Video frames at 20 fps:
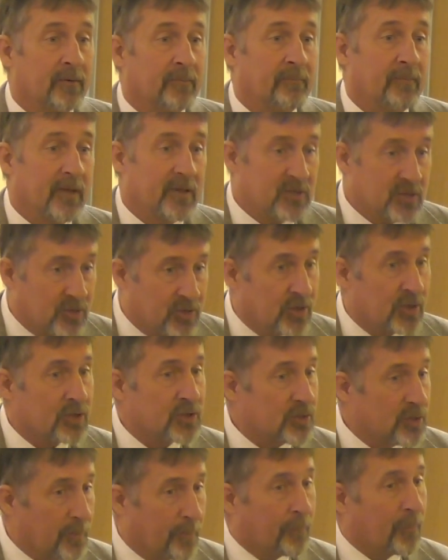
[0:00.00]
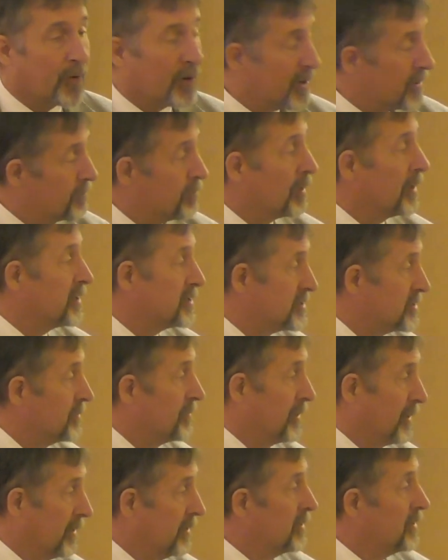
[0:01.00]
It's just a pretty place to
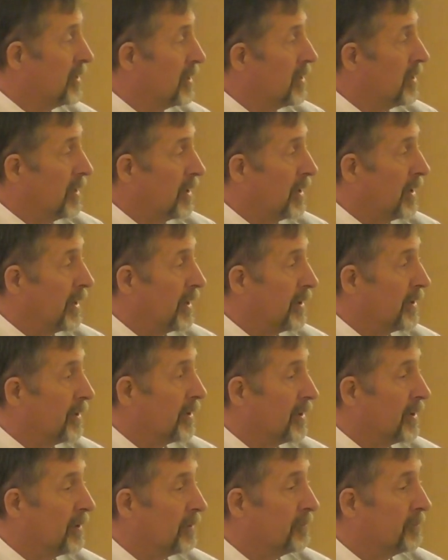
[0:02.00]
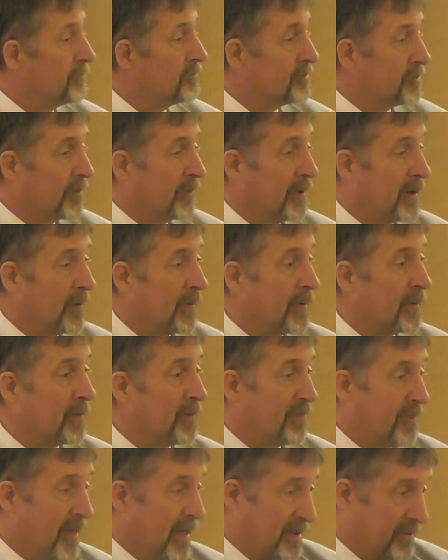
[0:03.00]
be. And, so anyway,
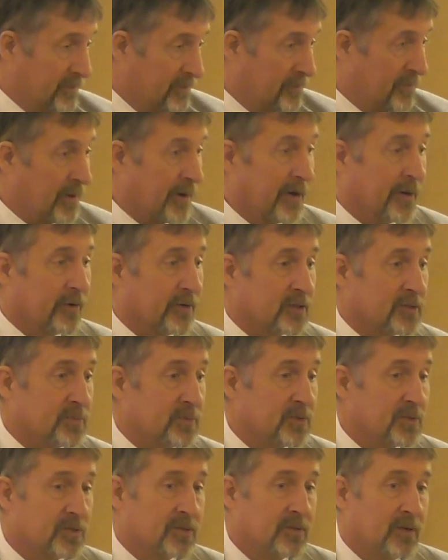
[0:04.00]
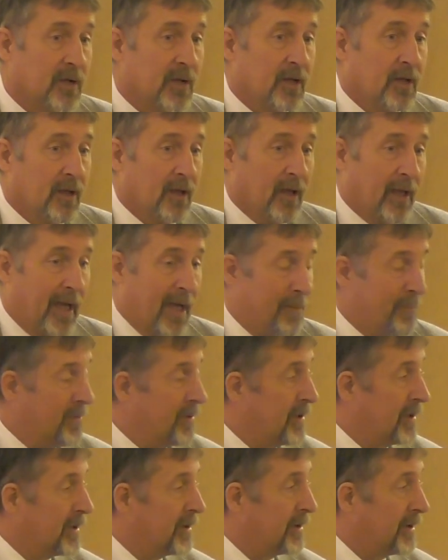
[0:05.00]
with that, Merry Christmas,
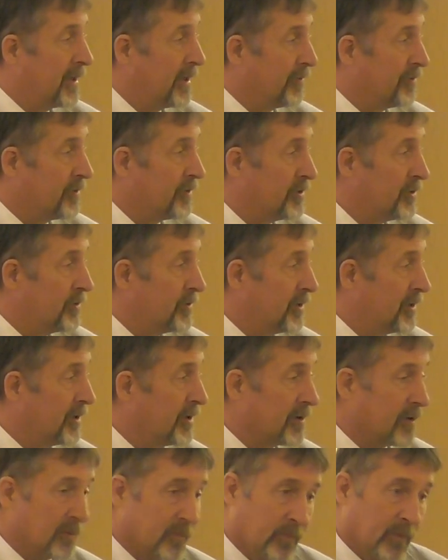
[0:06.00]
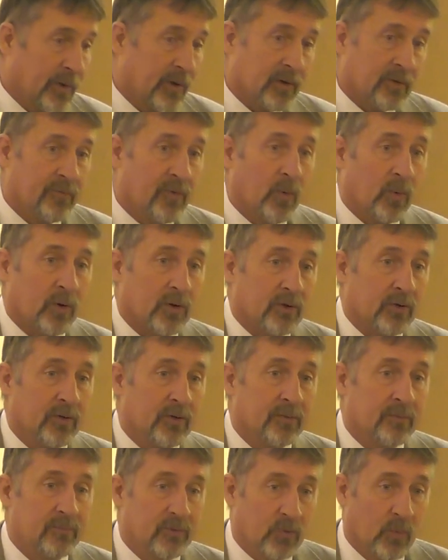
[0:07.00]
happy and healthy new year. We look forward to
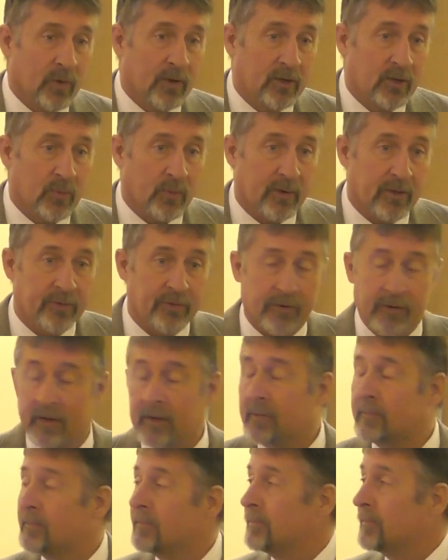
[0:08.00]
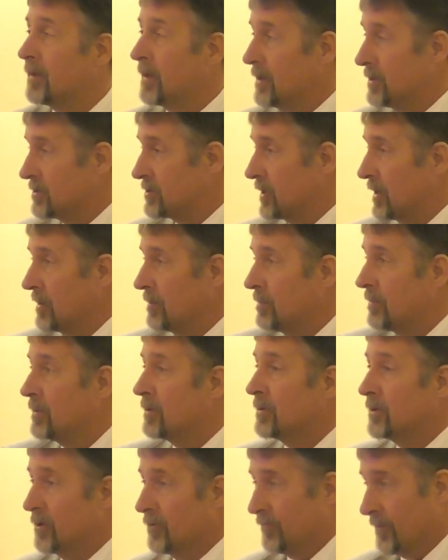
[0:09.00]
2023, and same
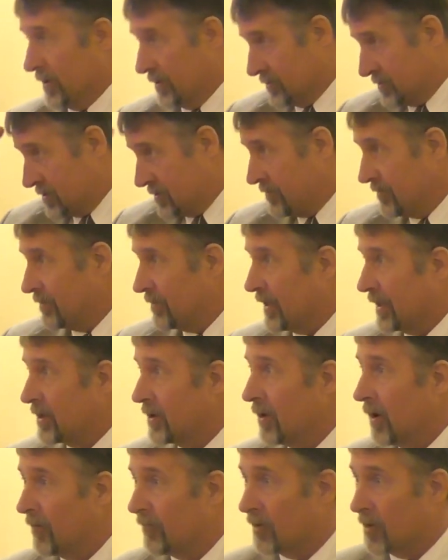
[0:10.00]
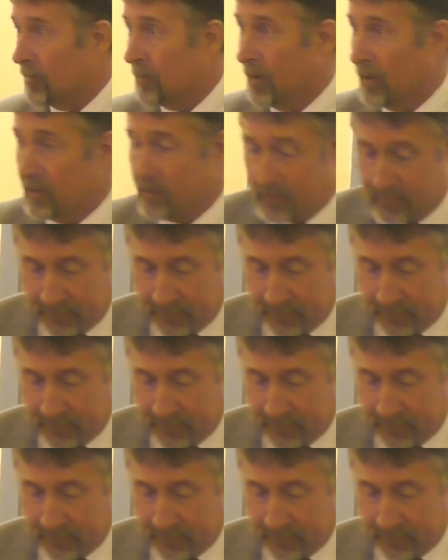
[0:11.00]
to you folks. Thank you all very much.